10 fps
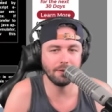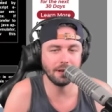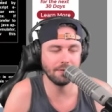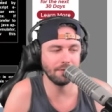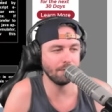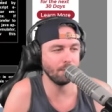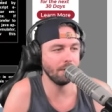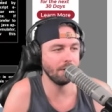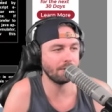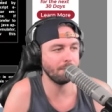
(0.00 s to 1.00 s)
any of it oh
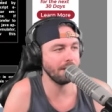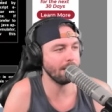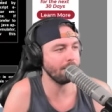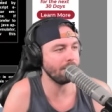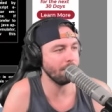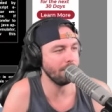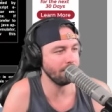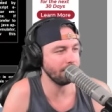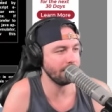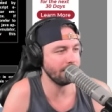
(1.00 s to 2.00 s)
works, goodness. But I was the money
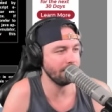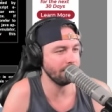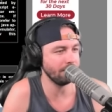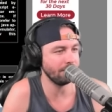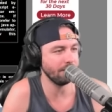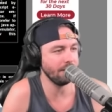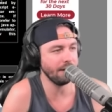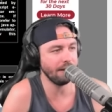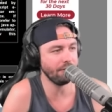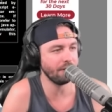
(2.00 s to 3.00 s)
behind it. So they,
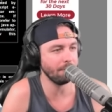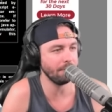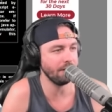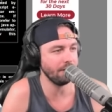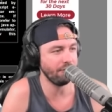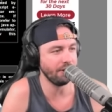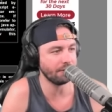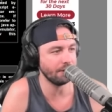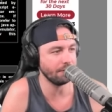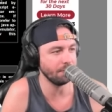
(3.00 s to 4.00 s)
I just kept getting
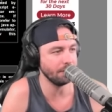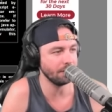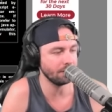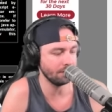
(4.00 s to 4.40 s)
checks every month.